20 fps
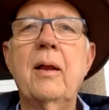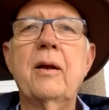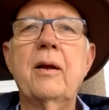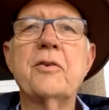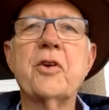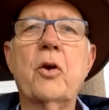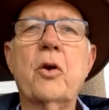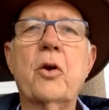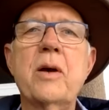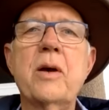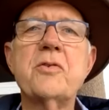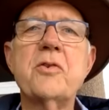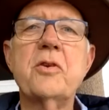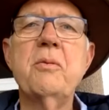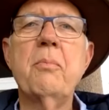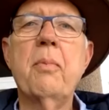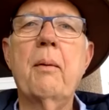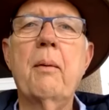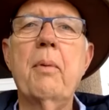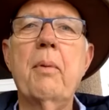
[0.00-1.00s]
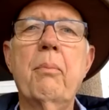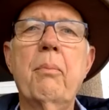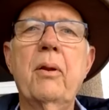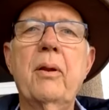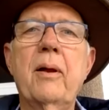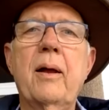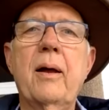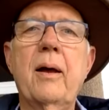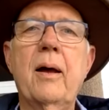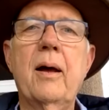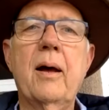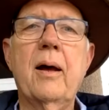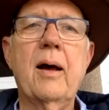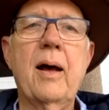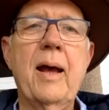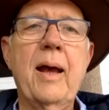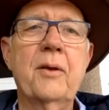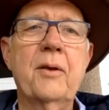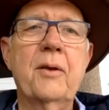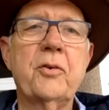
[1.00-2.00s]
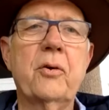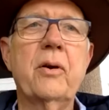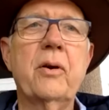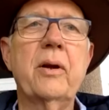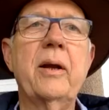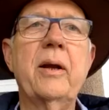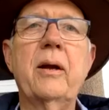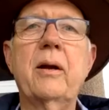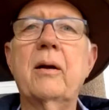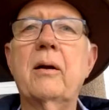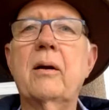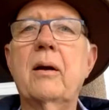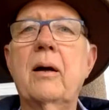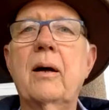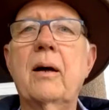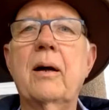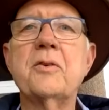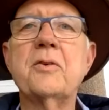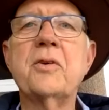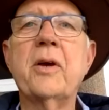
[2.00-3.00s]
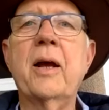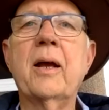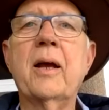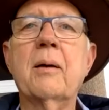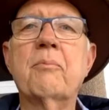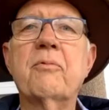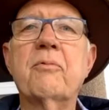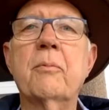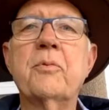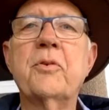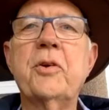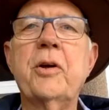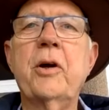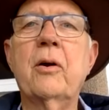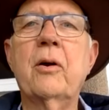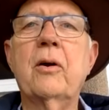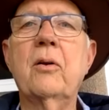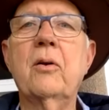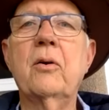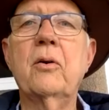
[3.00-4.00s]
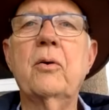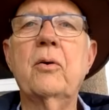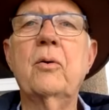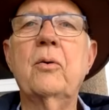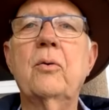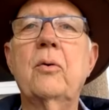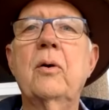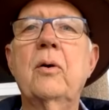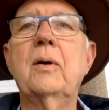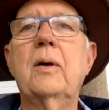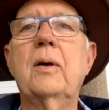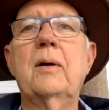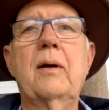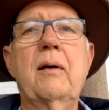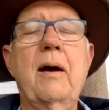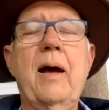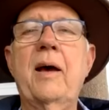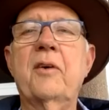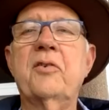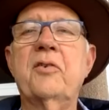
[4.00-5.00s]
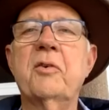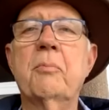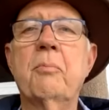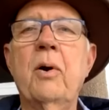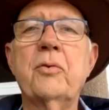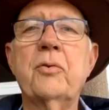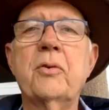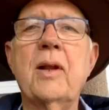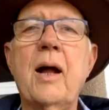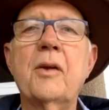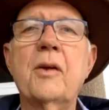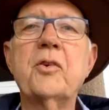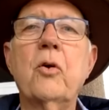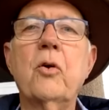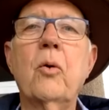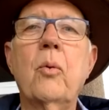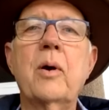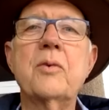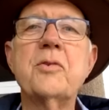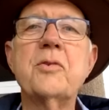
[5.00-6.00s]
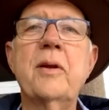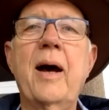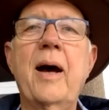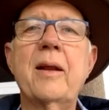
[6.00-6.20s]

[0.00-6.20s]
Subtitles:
There's a question you might be able to answer here, Jacob, from Cheryl, who asked the most logical question.